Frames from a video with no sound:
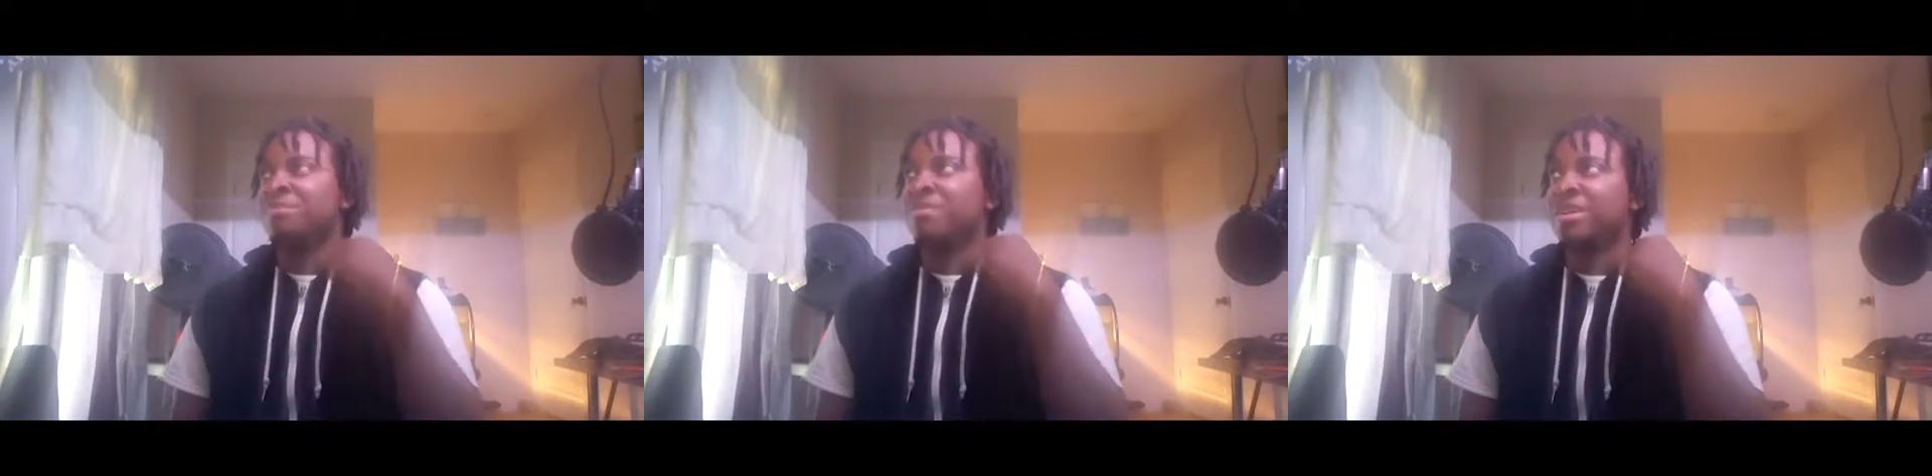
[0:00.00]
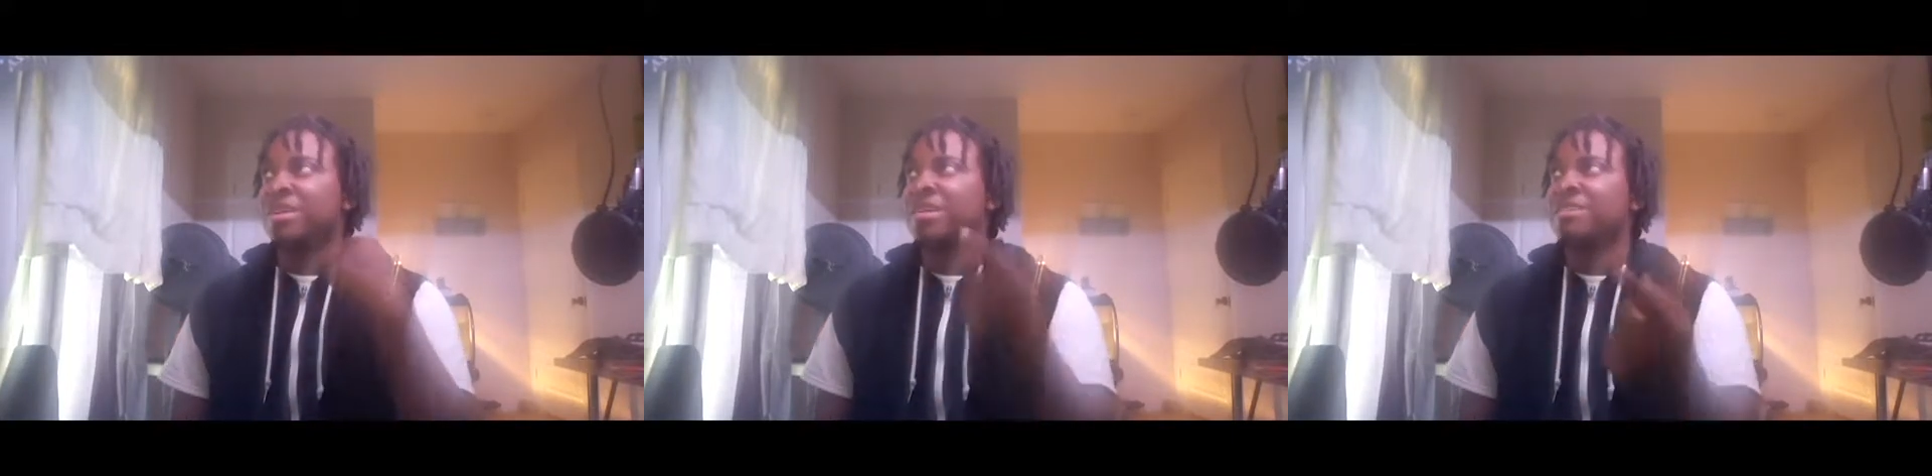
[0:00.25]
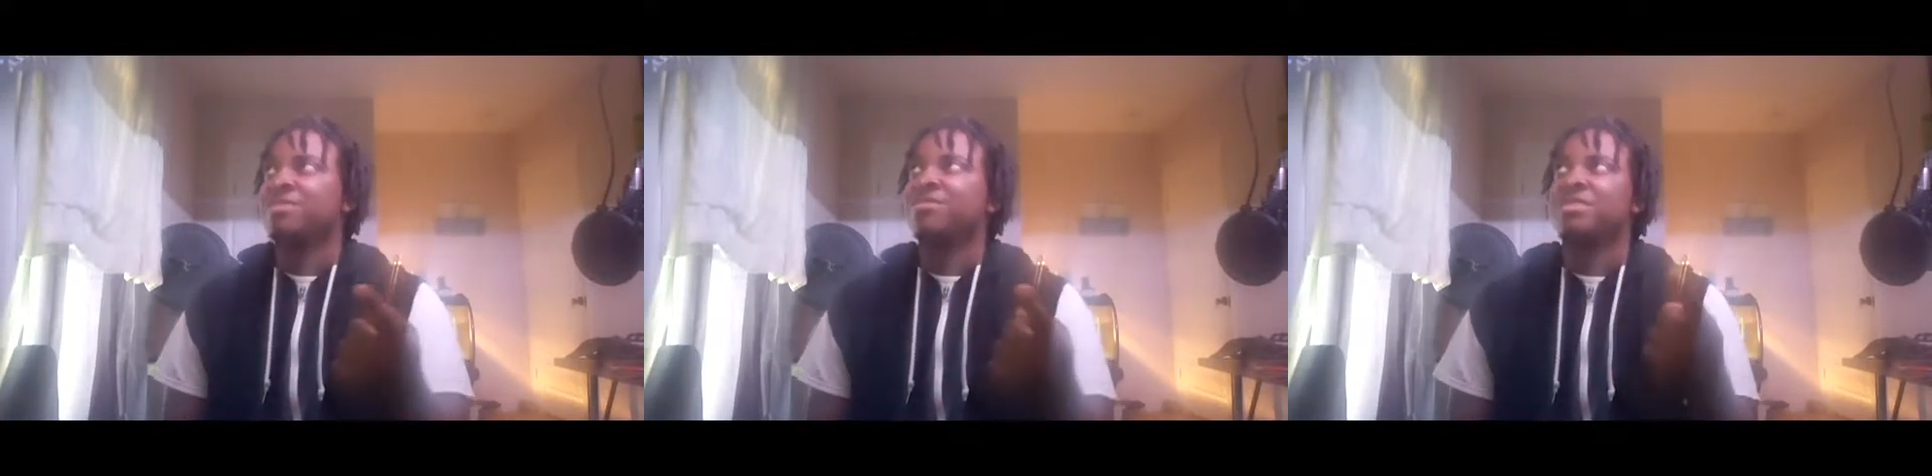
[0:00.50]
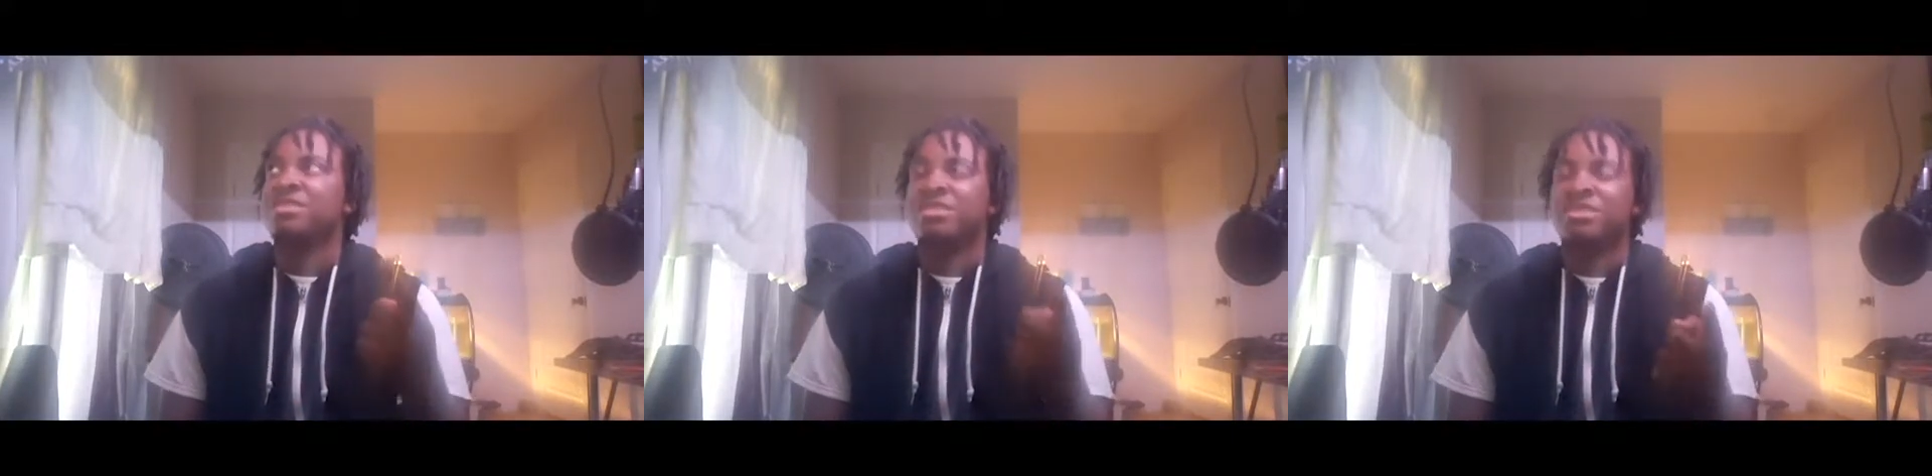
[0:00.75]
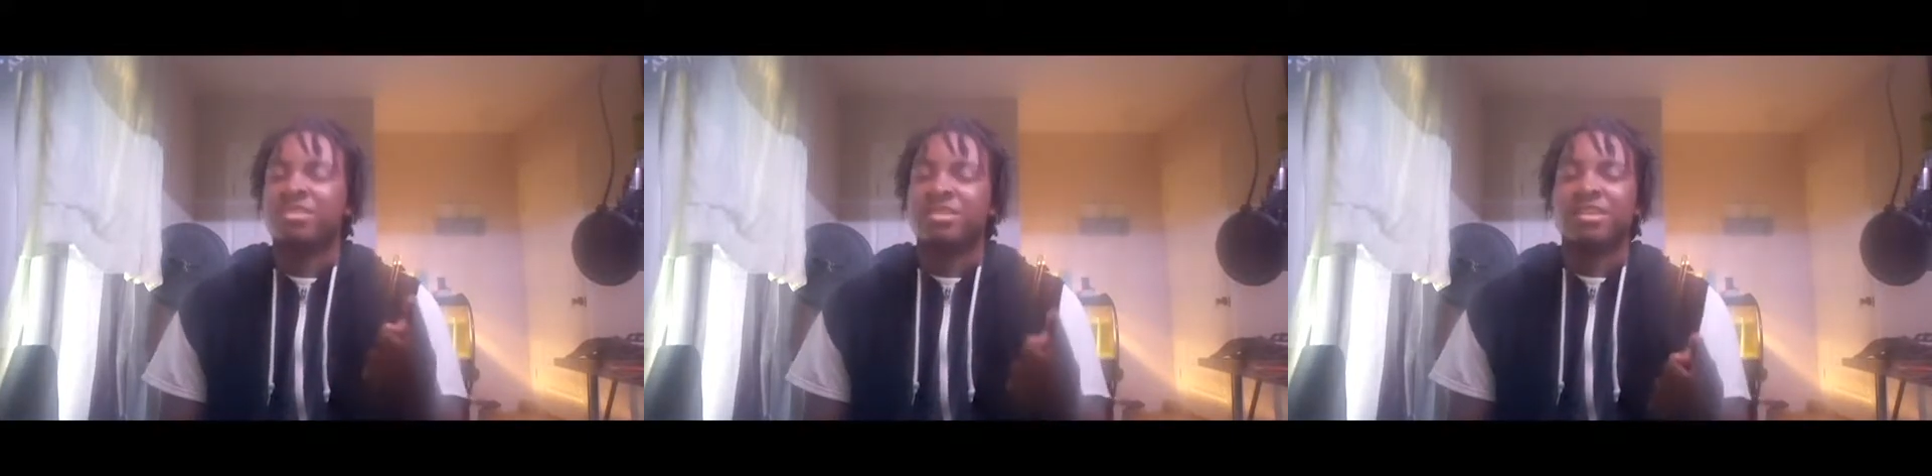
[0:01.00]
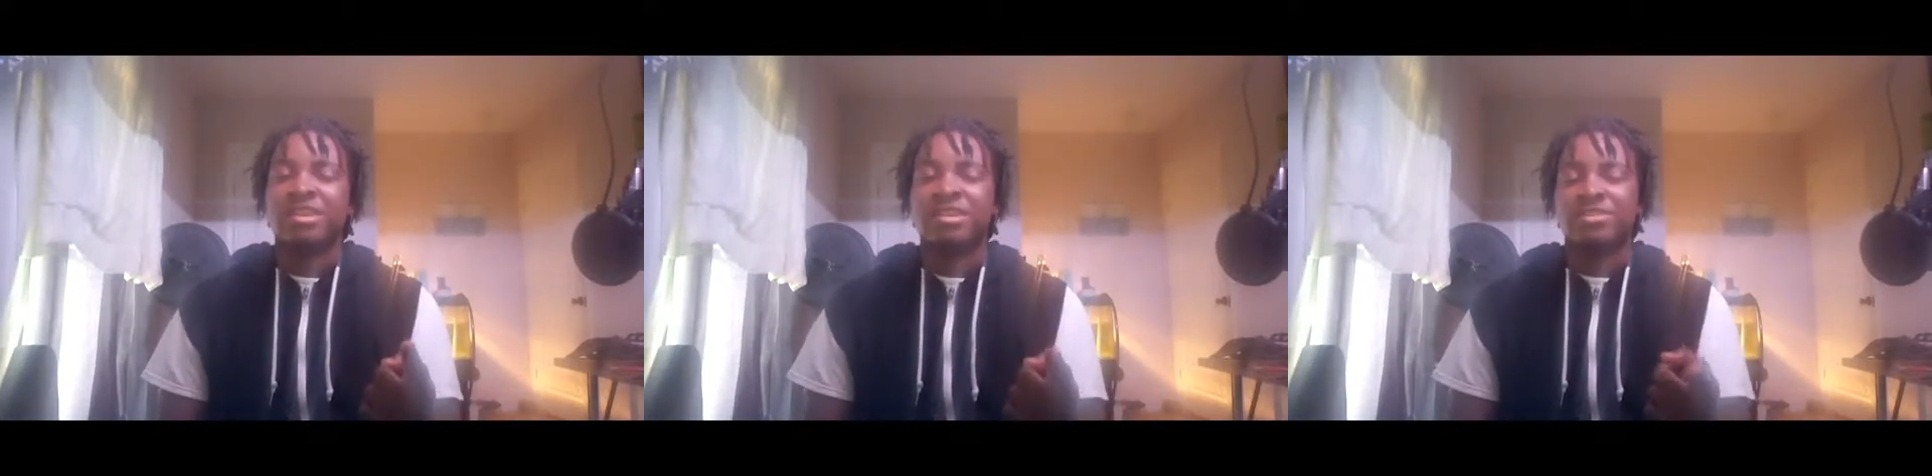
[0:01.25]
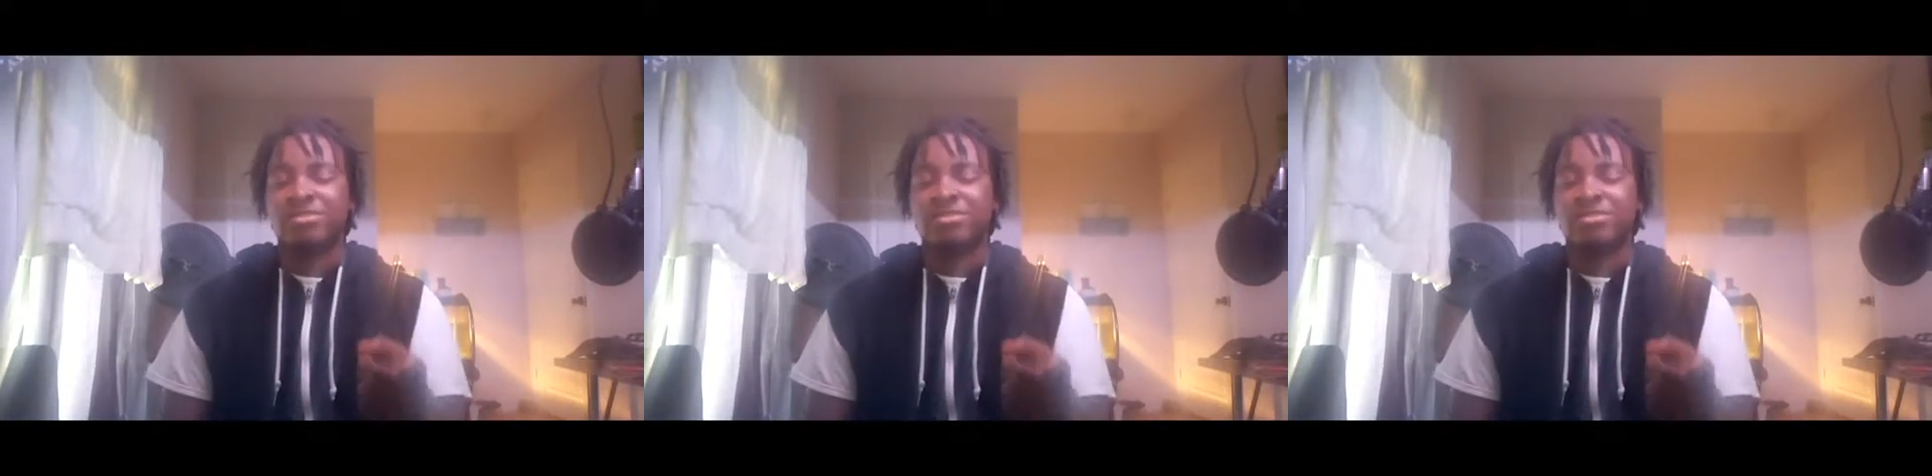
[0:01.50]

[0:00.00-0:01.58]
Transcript: plug it into the cigarette lighter,